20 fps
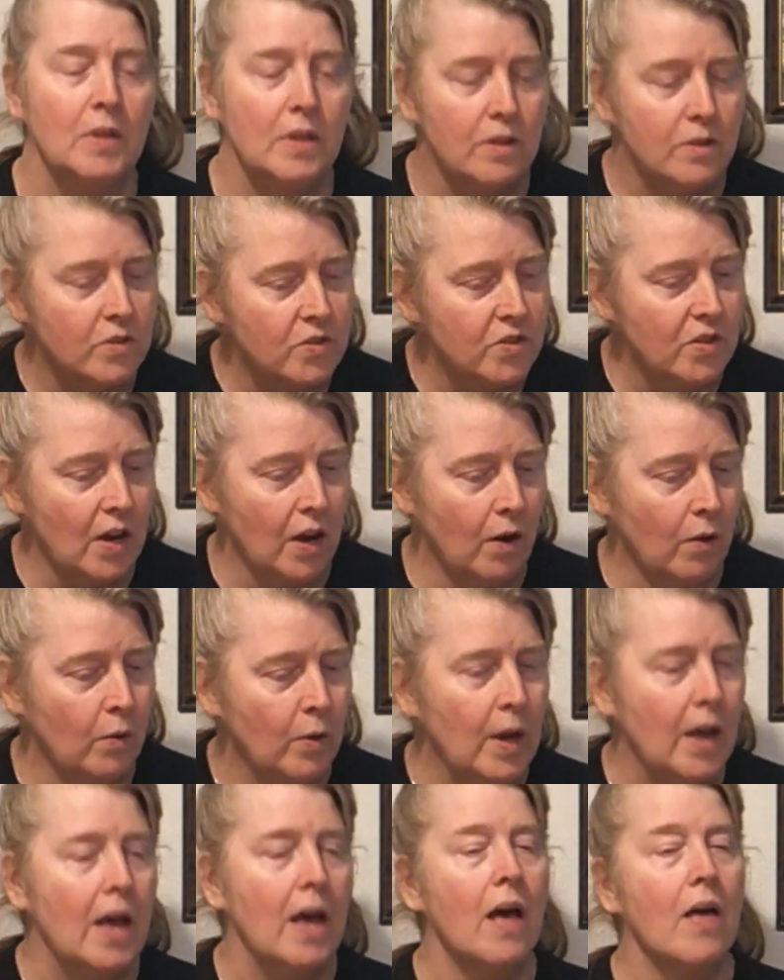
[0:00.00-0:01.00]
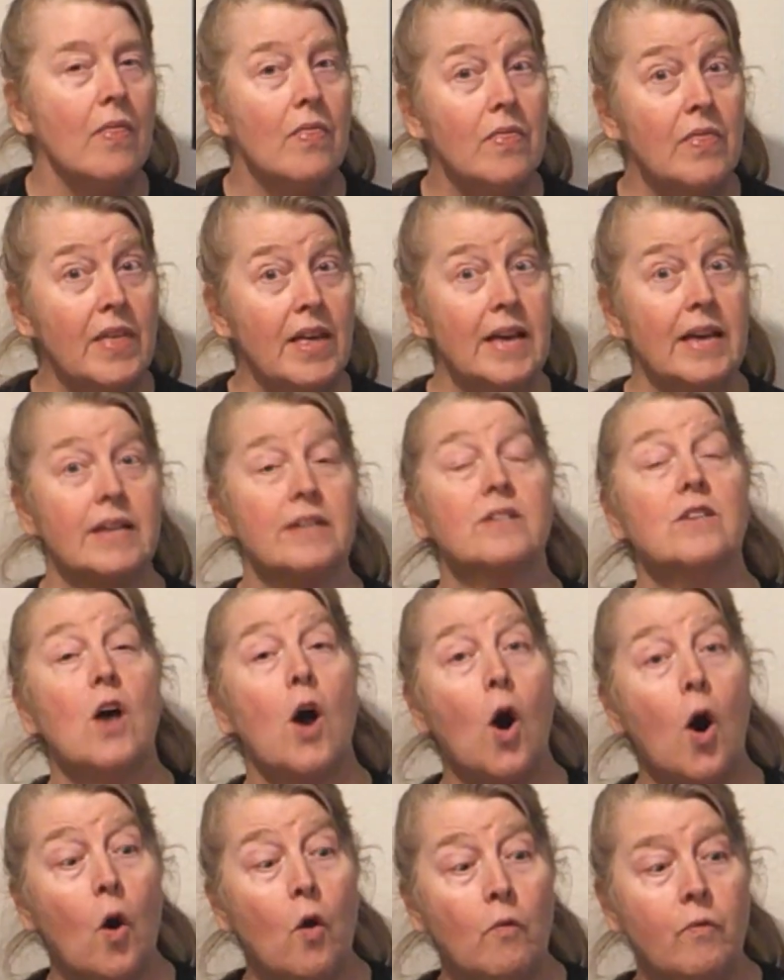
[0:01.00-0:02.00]
So this
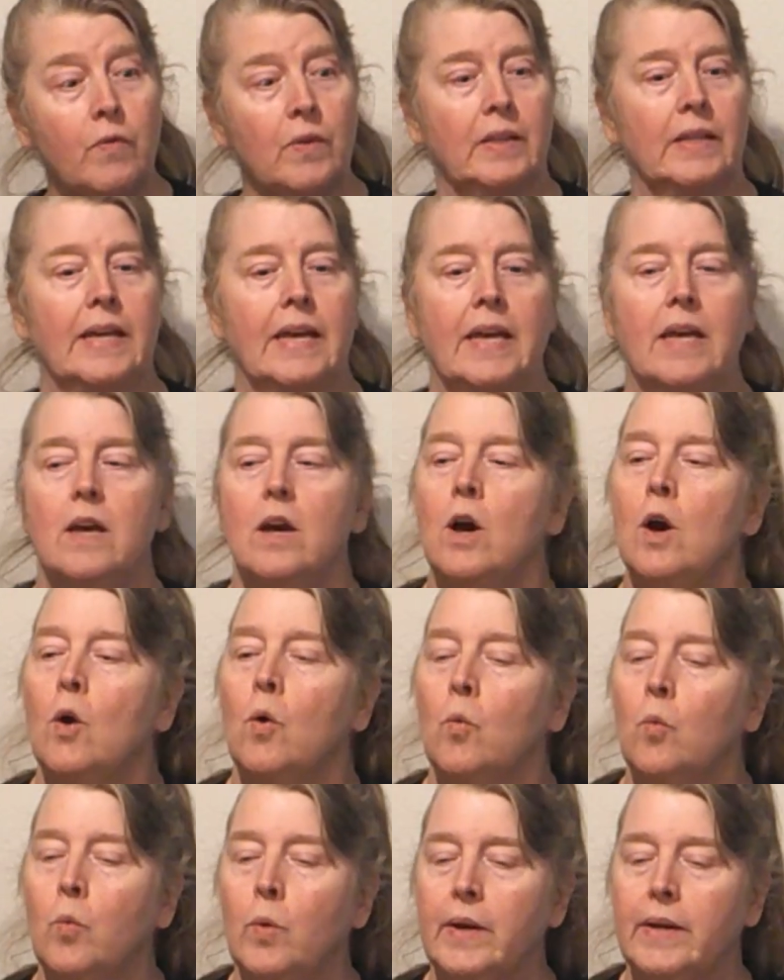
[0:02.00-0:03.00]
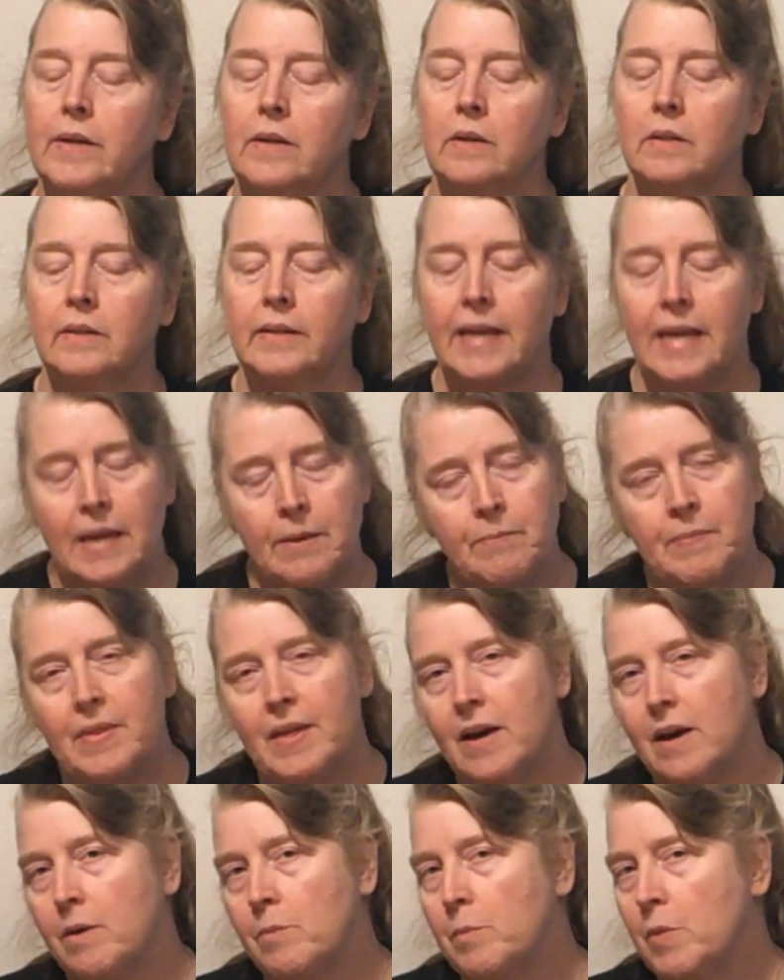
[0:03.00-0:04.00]
hopefully will keep
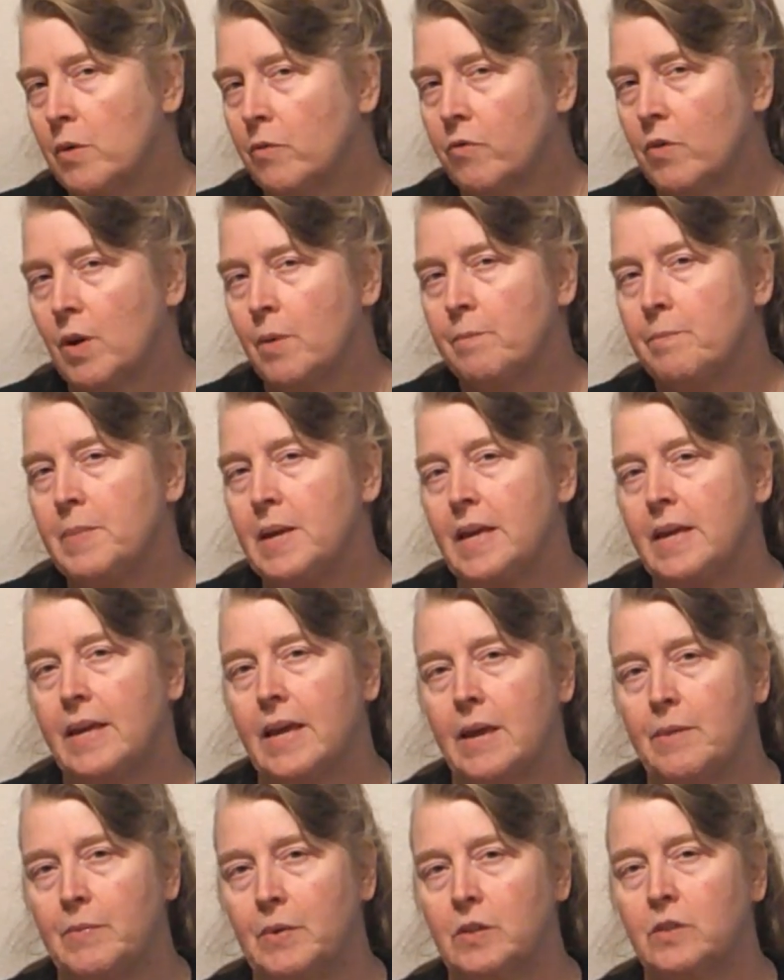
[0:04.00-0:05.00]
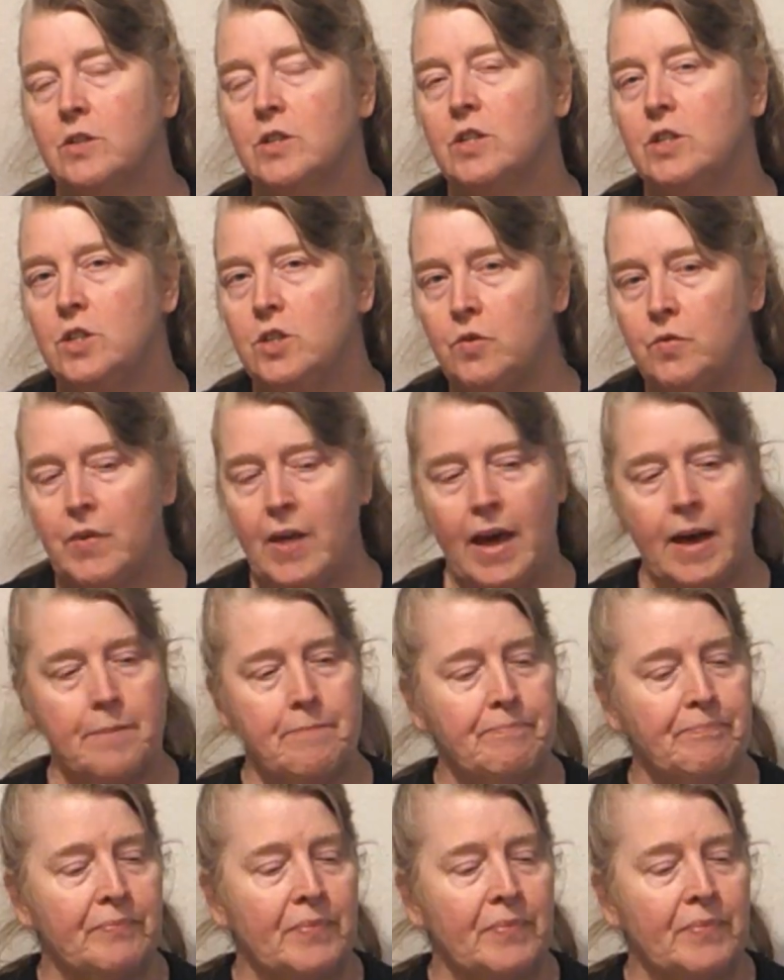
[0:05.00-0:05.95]
them from being able to do that.